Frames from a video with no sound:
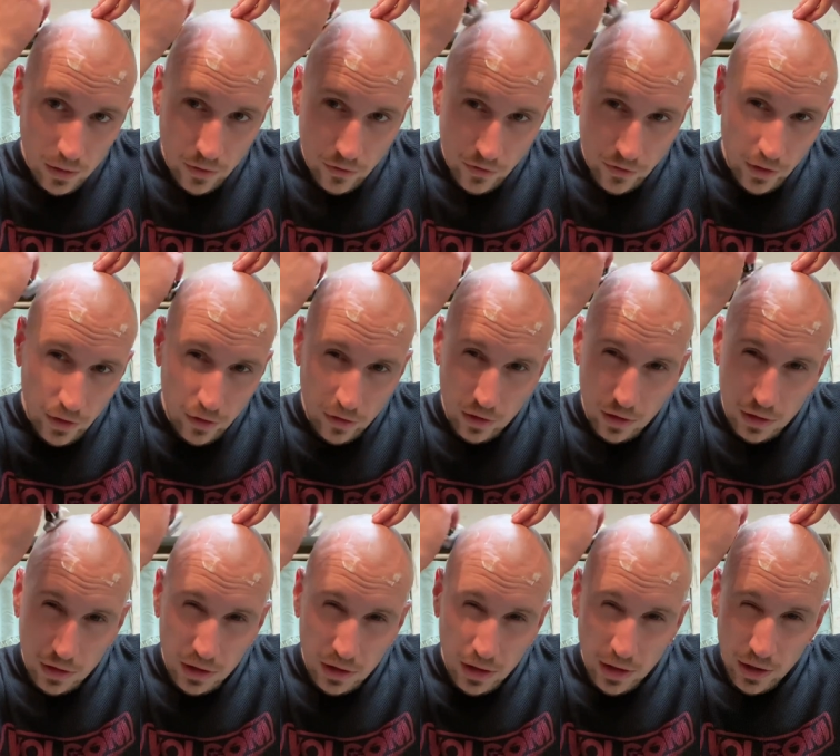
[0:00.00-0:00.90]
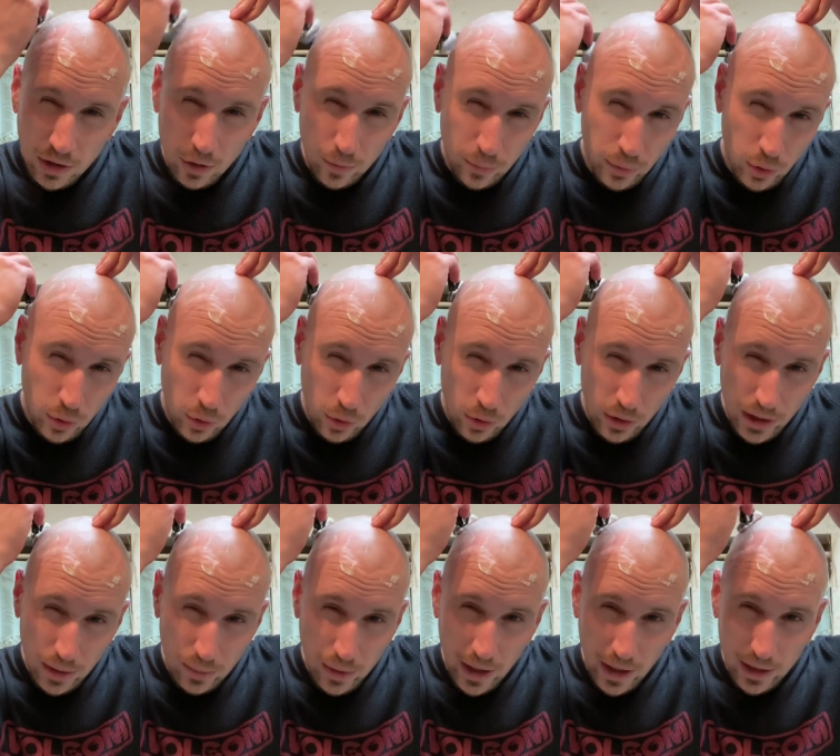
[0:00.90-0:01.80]
Feels a little
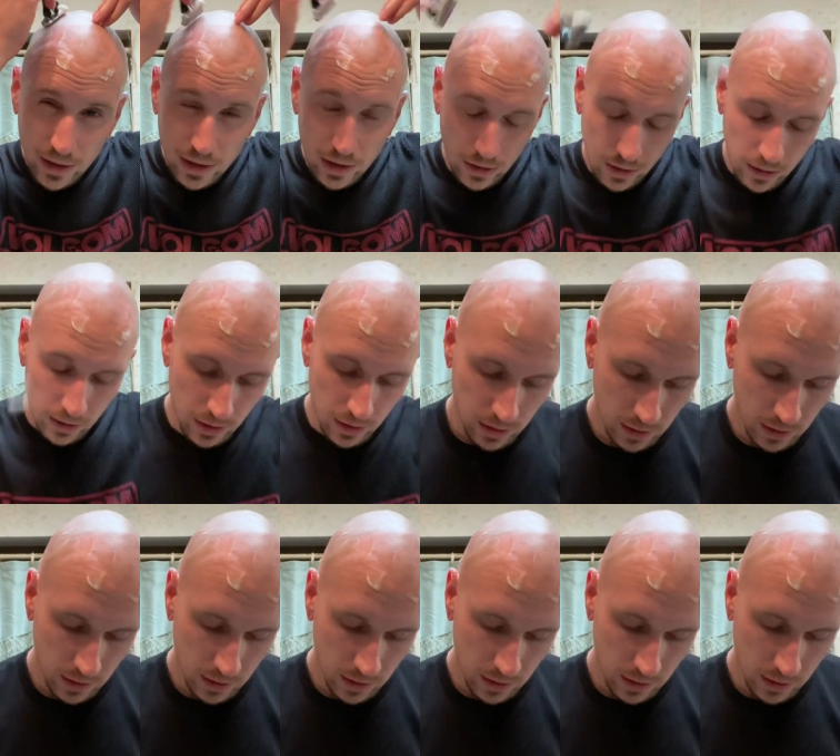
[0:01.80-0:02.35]
pulley back here.